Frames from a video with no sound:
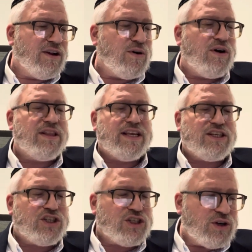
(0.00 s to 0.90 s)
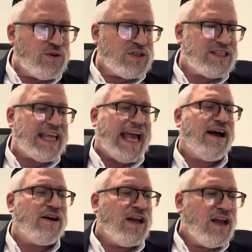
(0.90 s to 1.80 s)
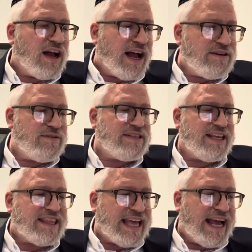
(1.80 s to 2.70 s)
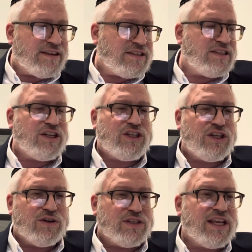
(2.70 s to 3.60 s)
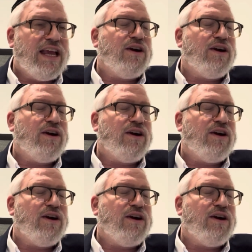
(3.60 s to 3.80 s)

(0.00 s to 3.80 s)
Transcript: All these Jews, thousands, hundreds of thousands of Jews,